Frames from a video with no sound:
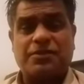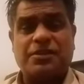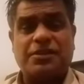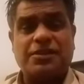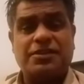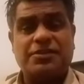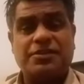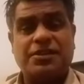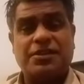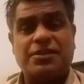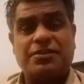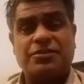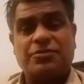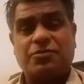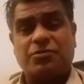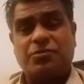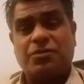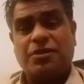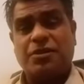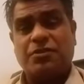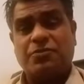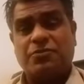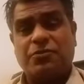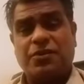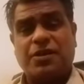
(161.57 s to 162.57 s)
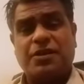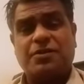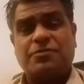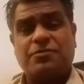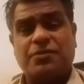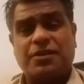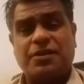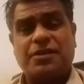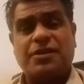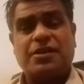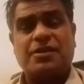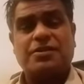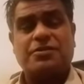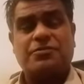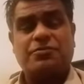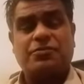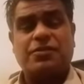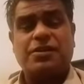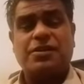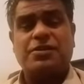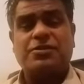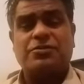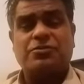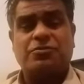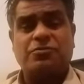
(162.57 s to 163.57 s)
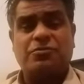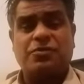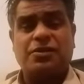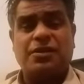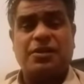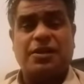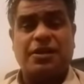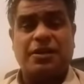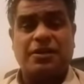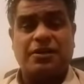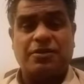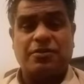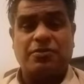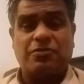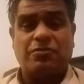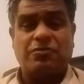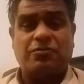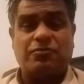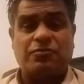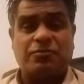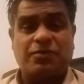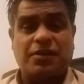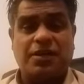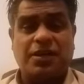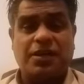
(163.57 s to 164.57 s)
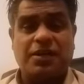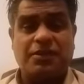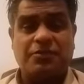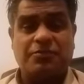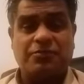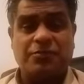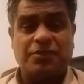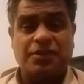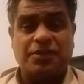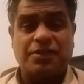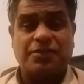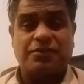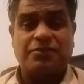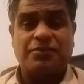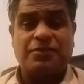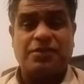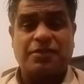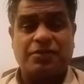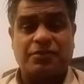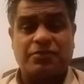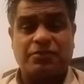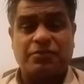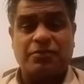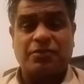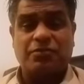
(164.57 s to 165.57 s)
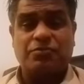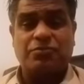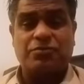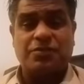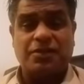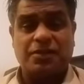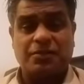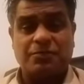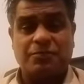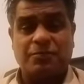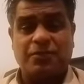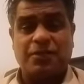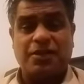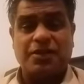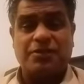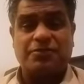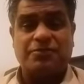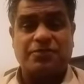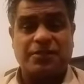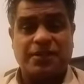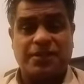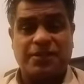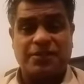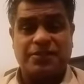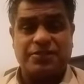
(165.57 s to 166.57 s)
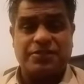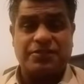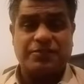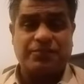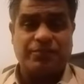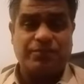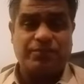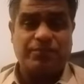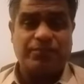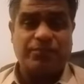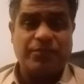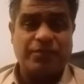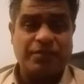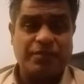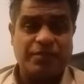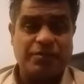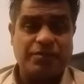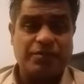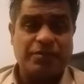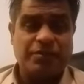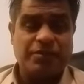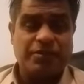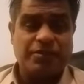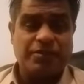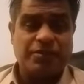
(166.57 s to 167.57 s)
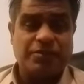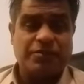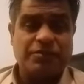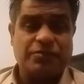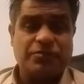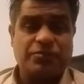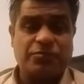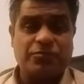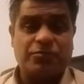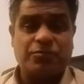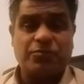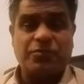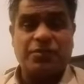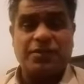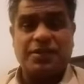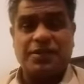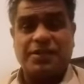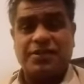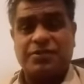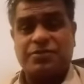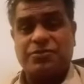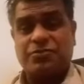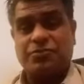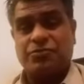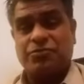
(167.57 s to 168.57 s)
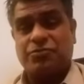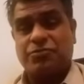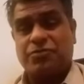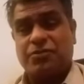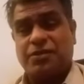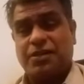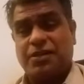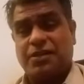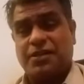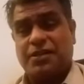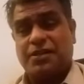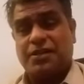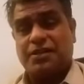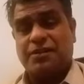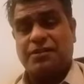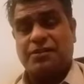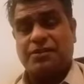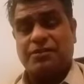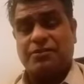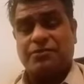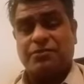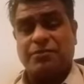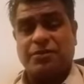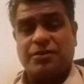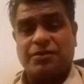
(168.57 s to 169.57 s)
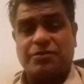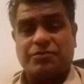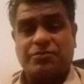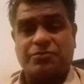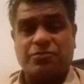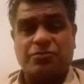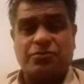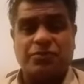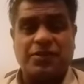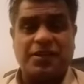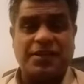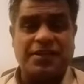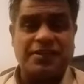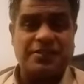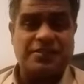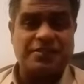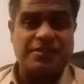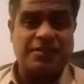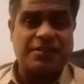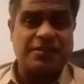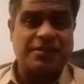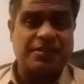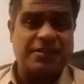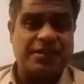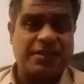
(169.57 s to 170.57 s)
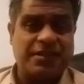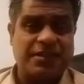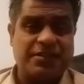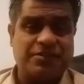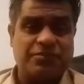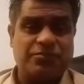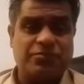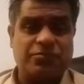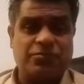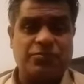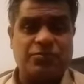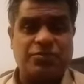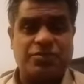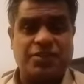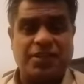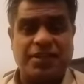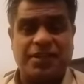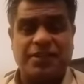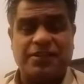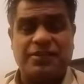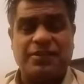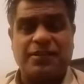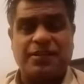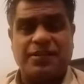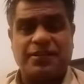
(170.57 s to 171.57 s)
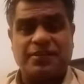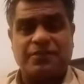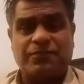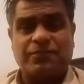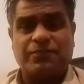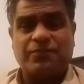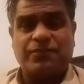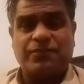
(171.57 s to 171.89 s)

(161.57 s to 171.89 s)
The reason is only one because when you will allow 500,000 migrants to, uh, to, uh, uh, to enter and to stay there,